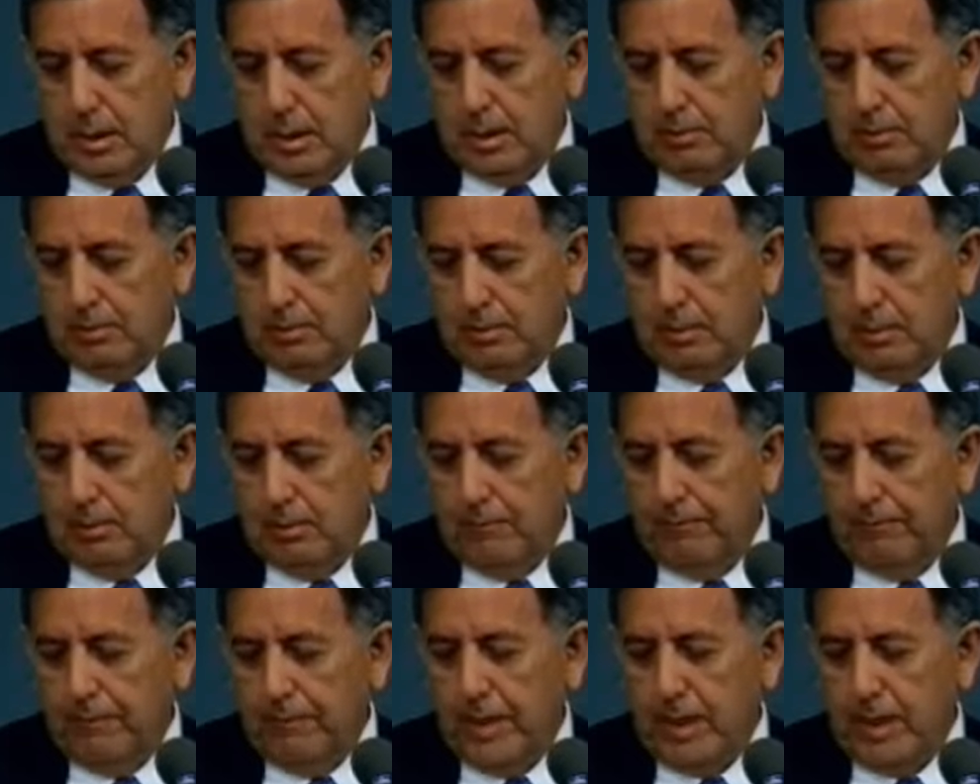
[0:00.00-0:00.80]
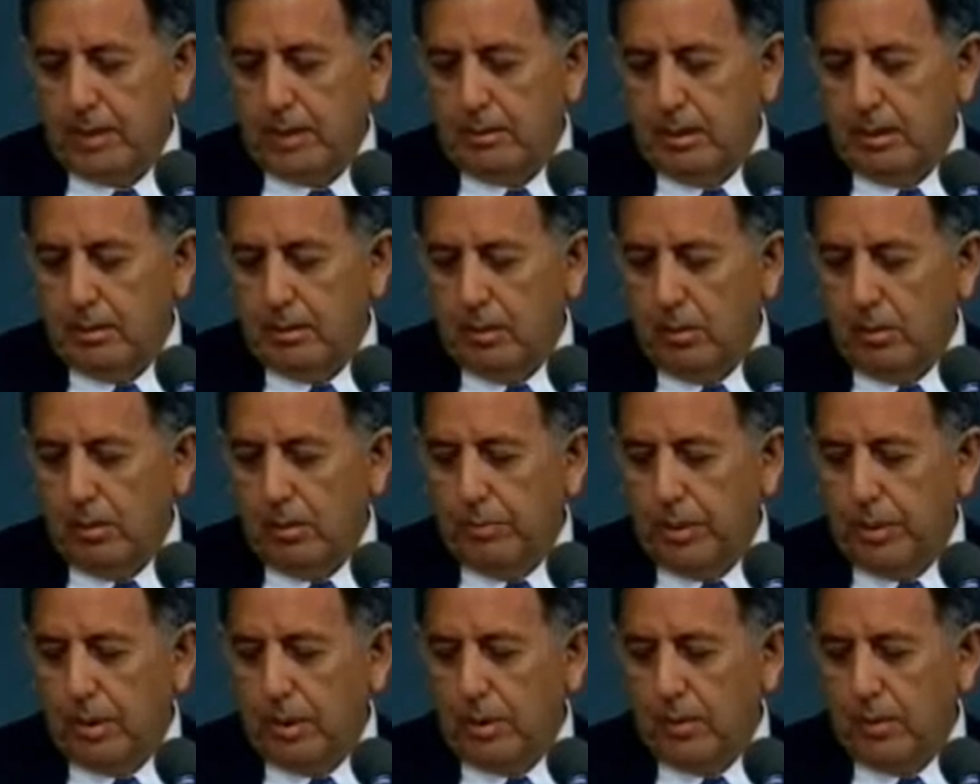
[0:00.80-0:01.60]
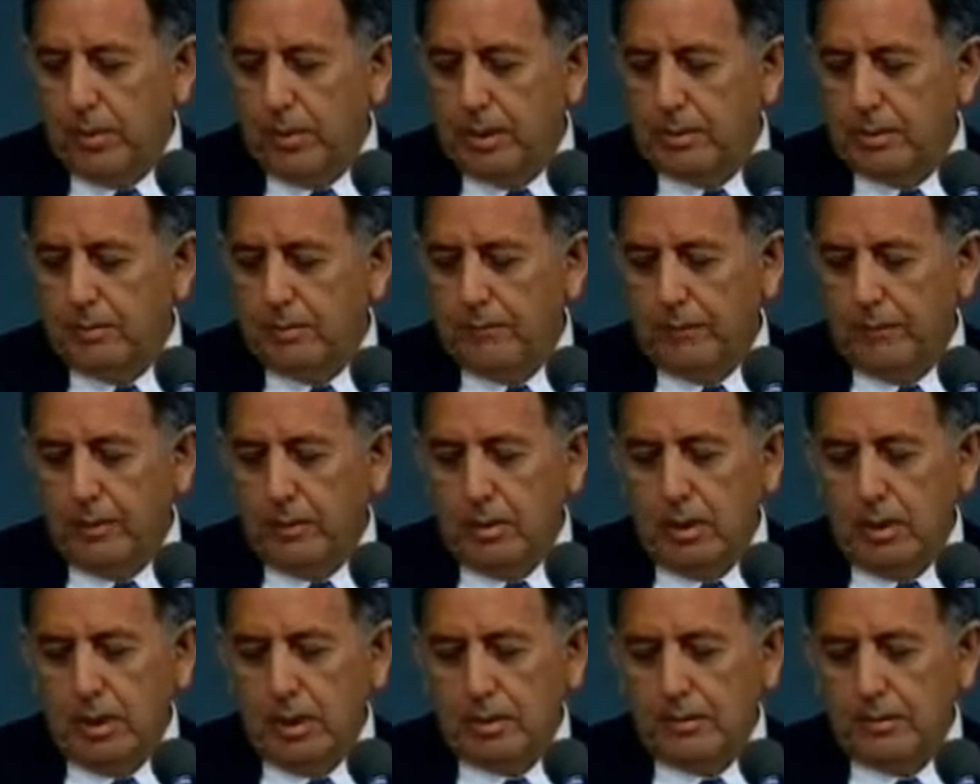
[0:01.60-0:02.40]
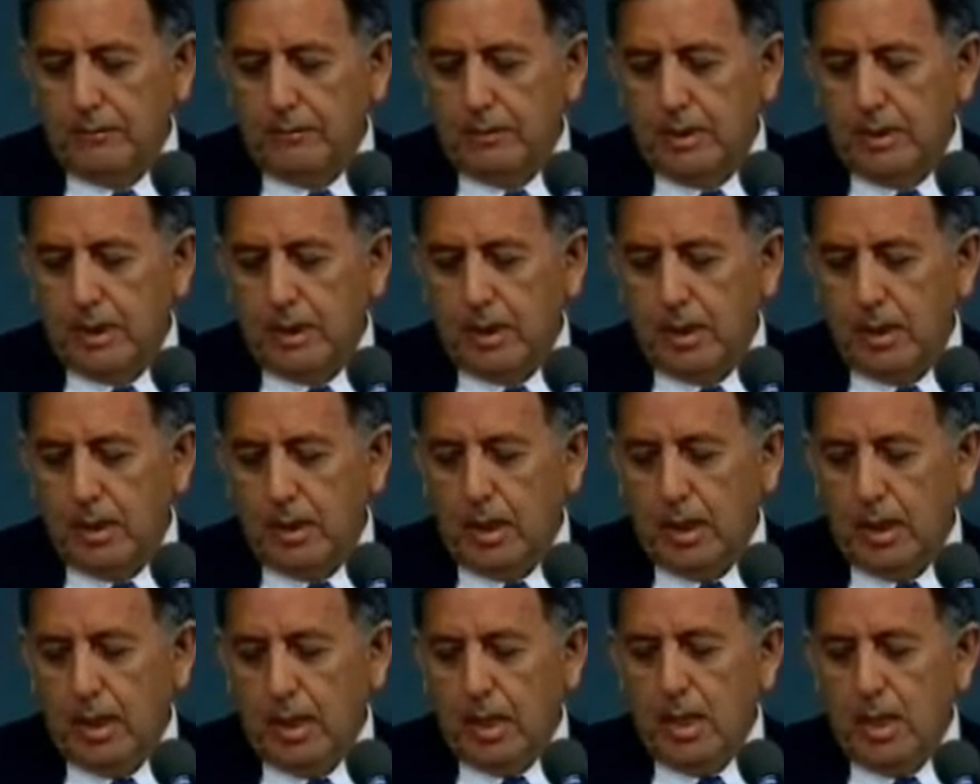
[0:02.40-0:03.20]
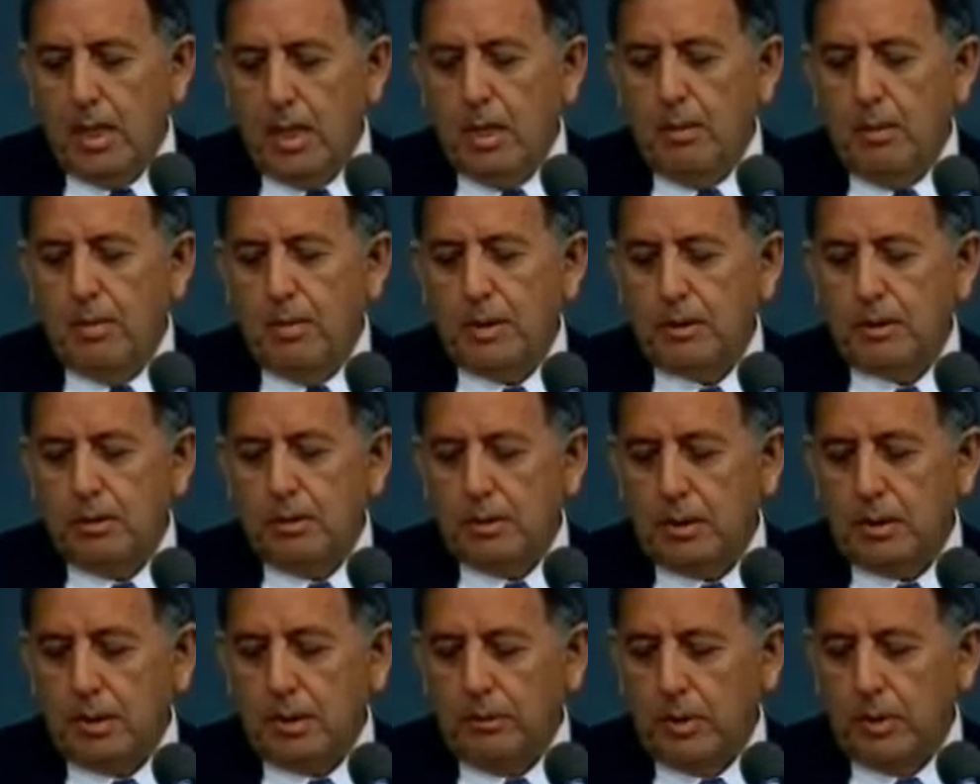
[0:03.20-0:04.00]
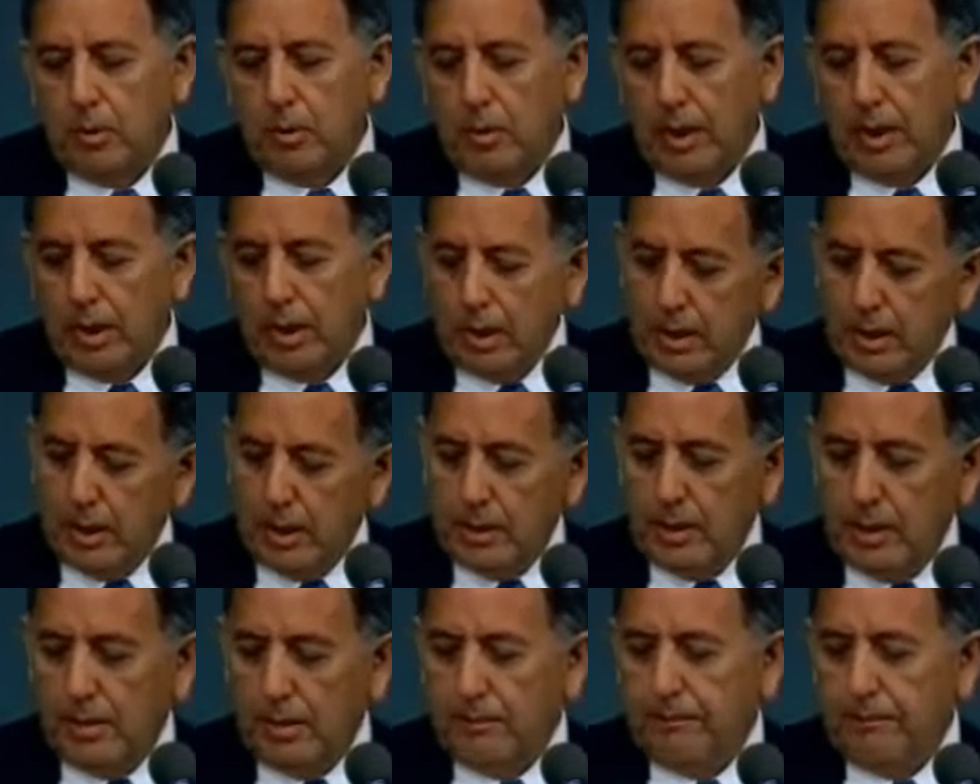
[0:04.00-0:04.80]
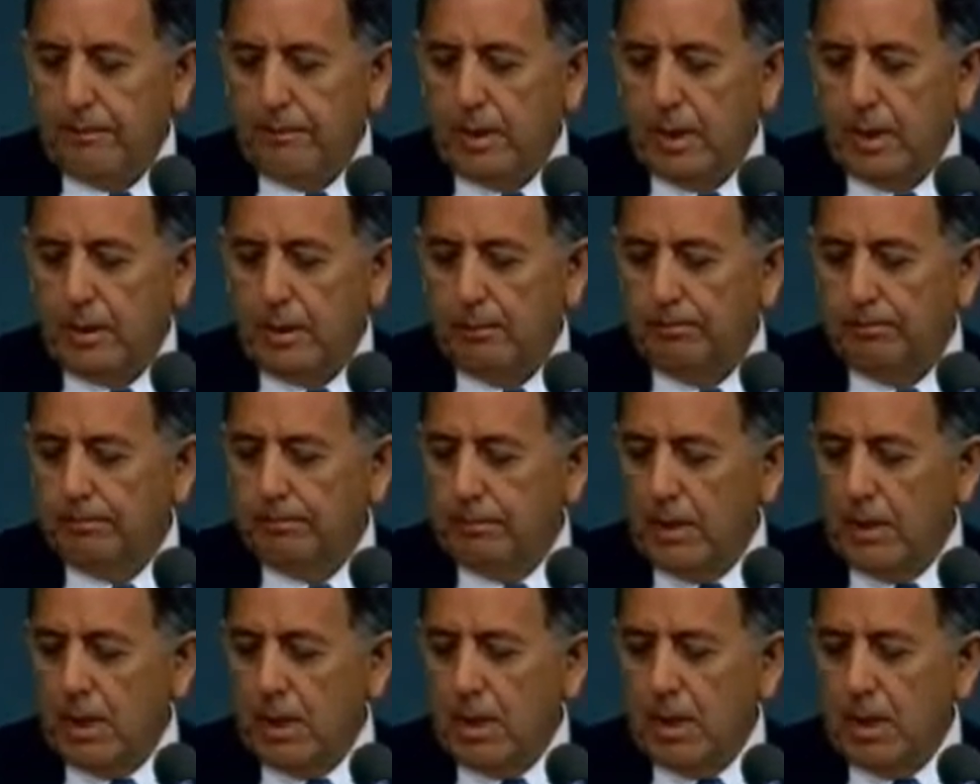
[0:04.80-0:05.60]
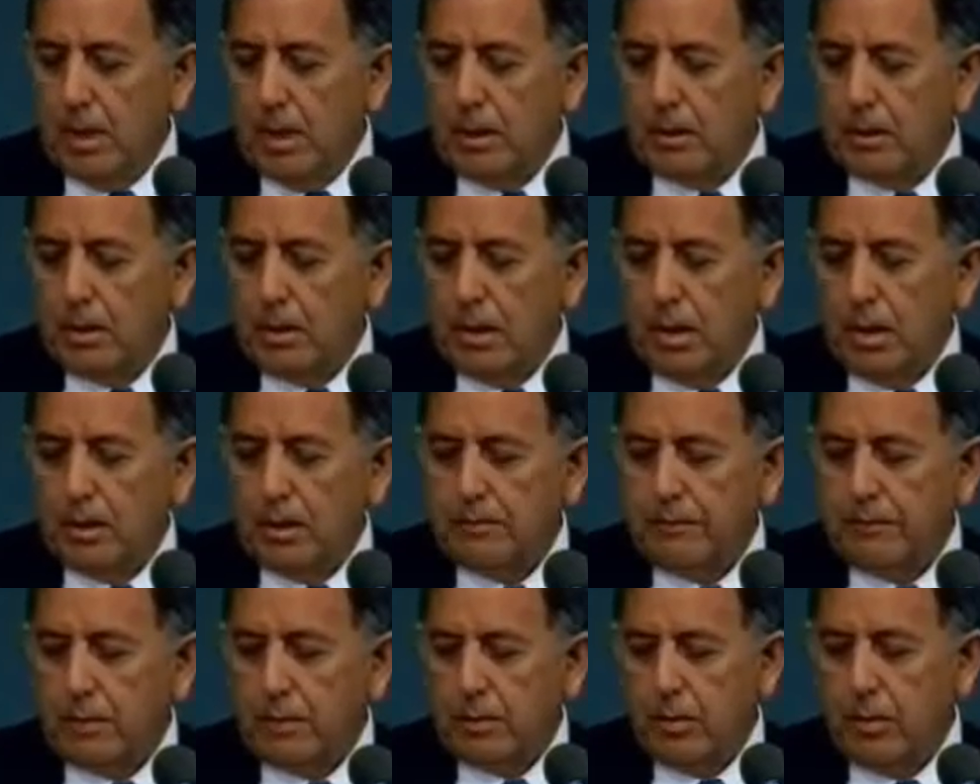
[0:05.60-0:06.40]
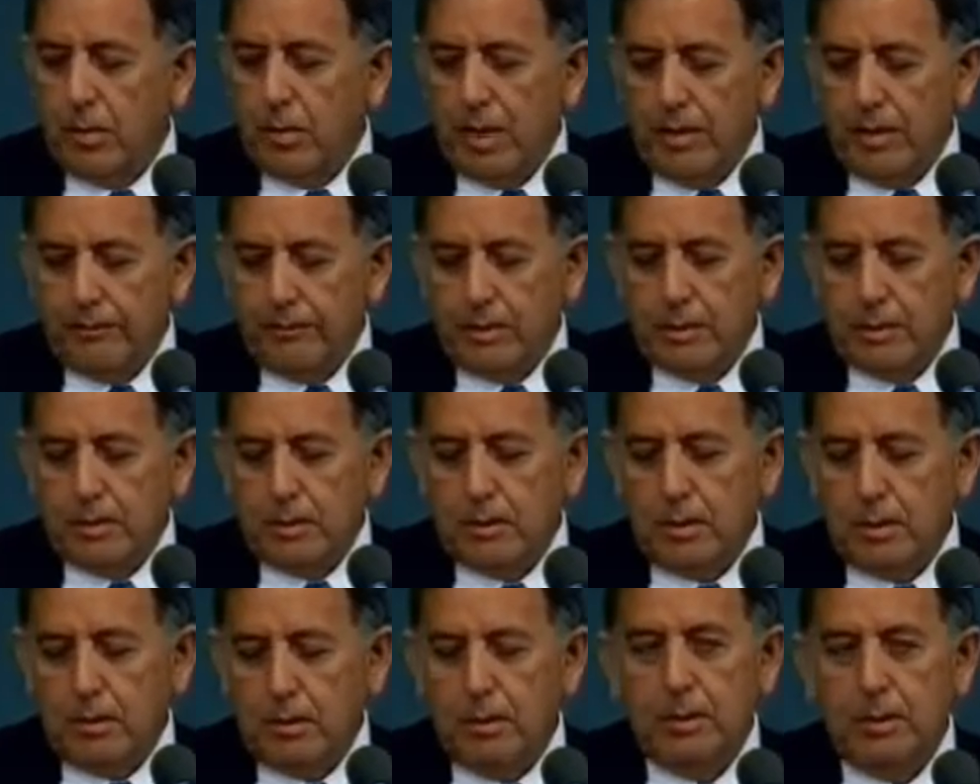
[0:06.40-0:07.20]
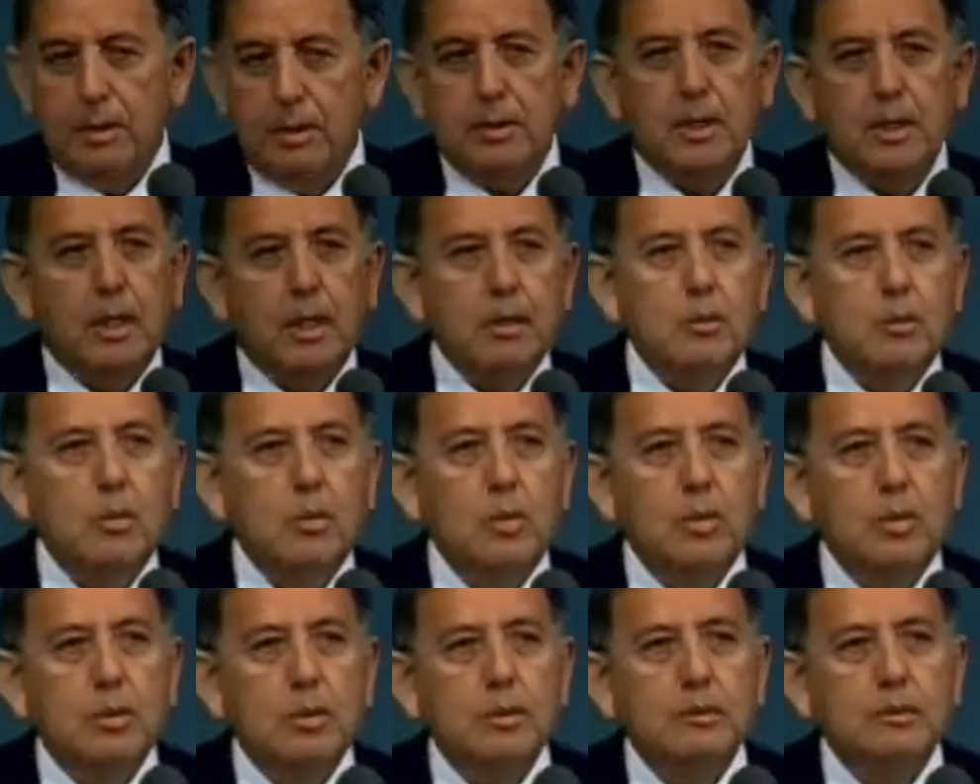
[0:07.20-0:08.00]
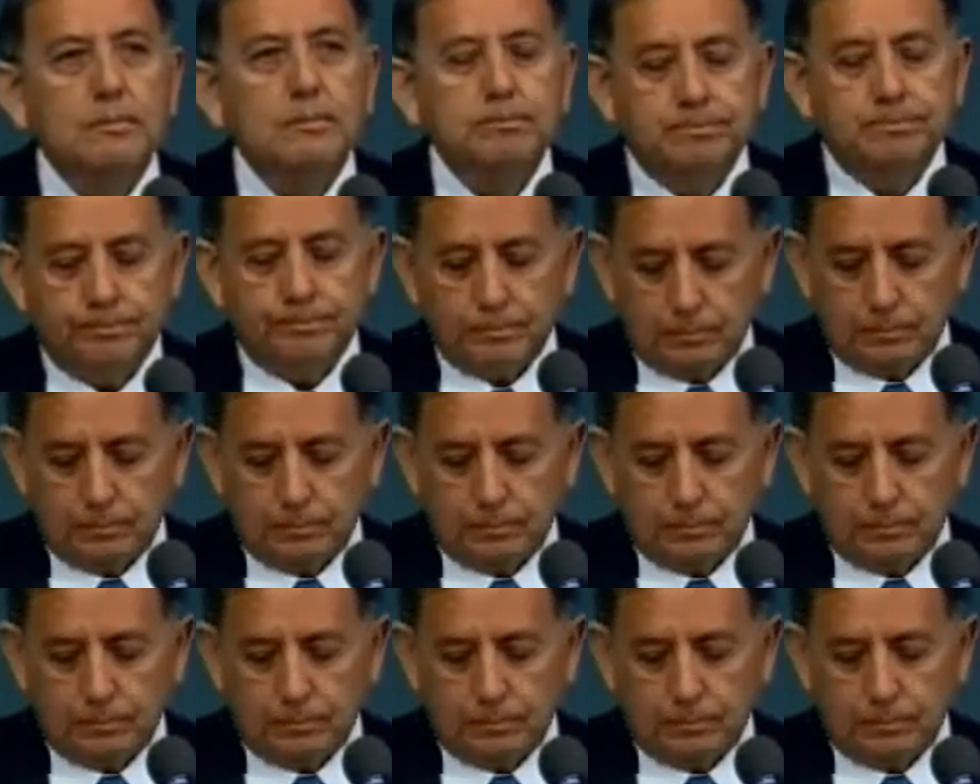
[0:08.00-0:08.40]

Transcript: the fact that no apparent reason for the loss of 10 missiles can be readily identified is cause for grave concern to this headquarters.